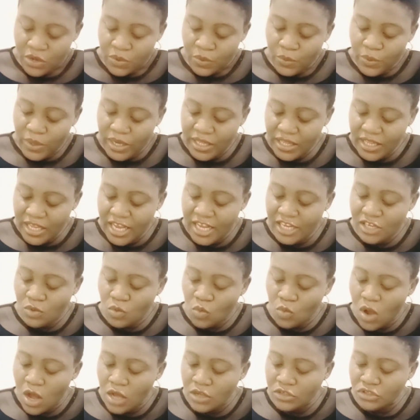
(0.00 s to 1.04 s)
we
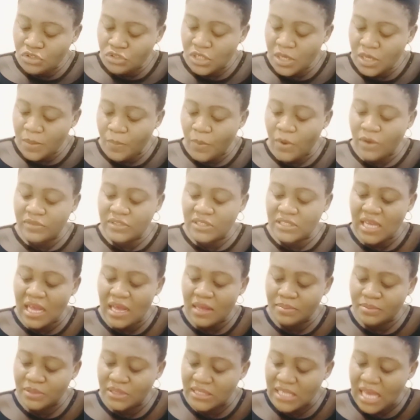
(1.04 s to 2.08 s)
need 1 trip of
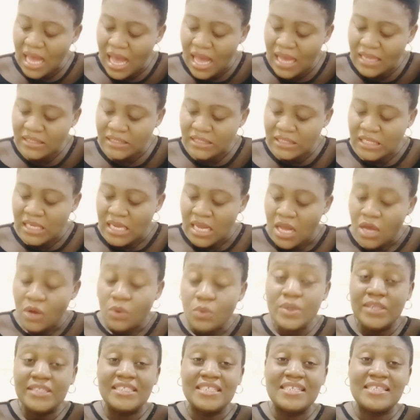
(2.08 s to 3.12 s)
sharp sand,
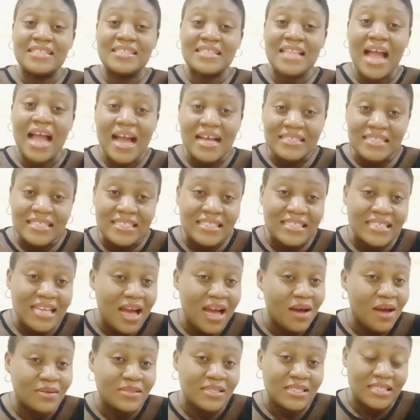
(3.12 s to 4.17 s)
which is
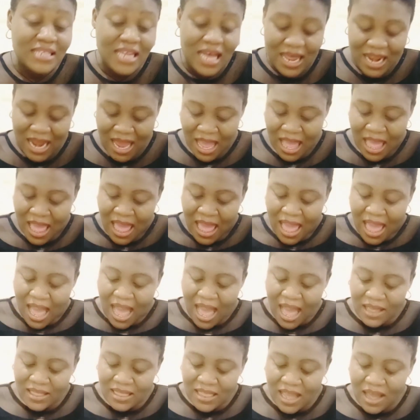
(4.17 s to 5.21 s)
30,000 naira,
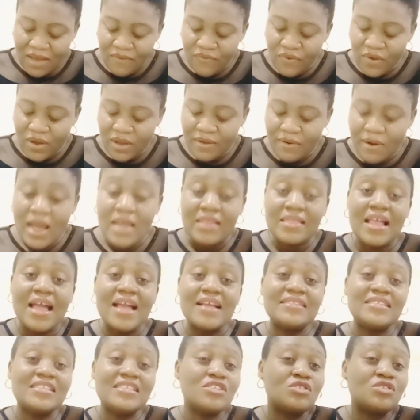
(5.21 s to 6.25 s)
and then for
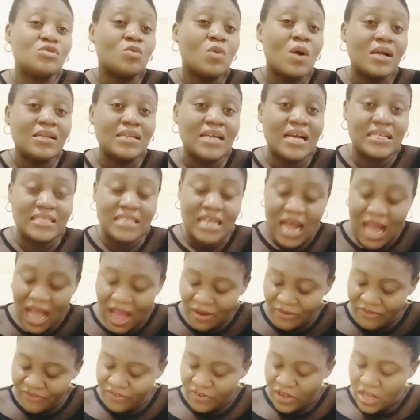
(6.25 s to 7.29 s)
granite is
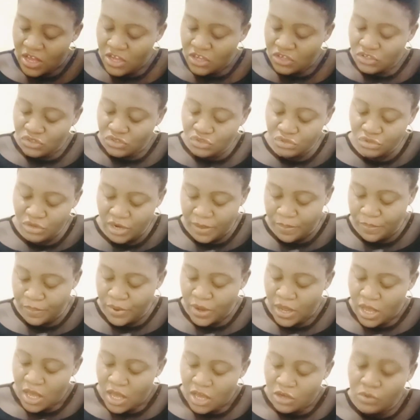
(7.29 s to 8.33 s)
1.5 trip,
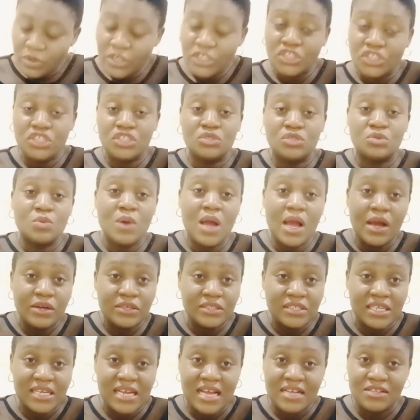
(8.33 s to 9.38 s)
which is
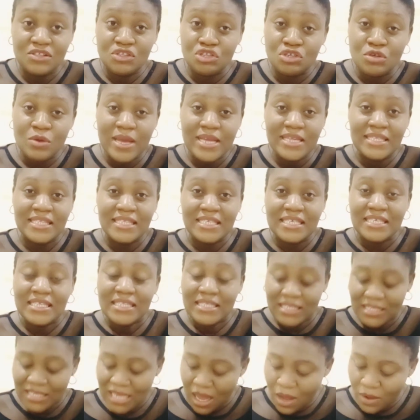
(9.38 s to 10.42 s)

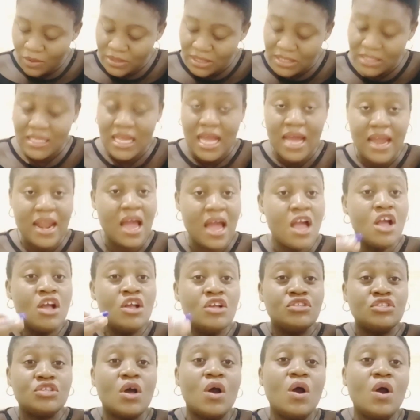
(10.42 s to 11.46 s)
120,000 naira.
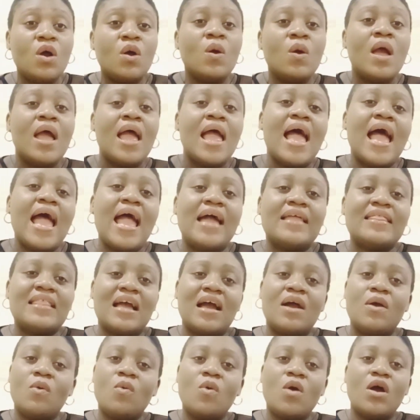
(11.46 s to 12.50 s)
So
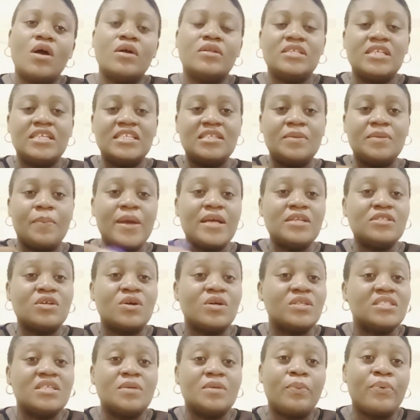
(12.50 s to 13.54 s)
that one, it depends
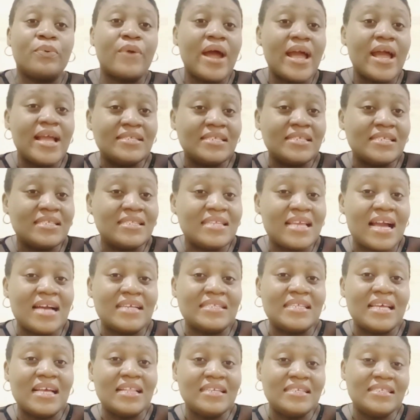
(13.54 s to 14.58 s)
on the prices they
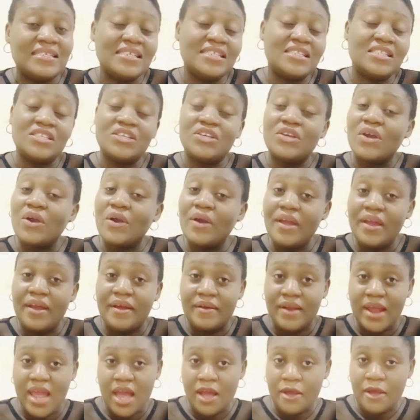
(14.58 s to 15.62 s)
are selling it in your
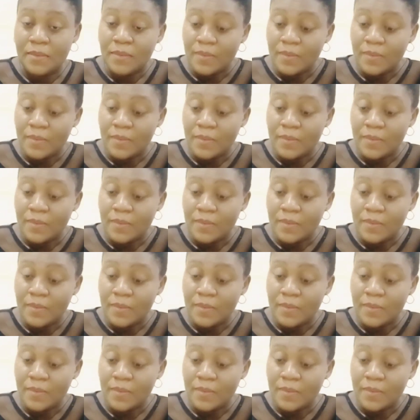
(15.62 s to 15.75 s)
area,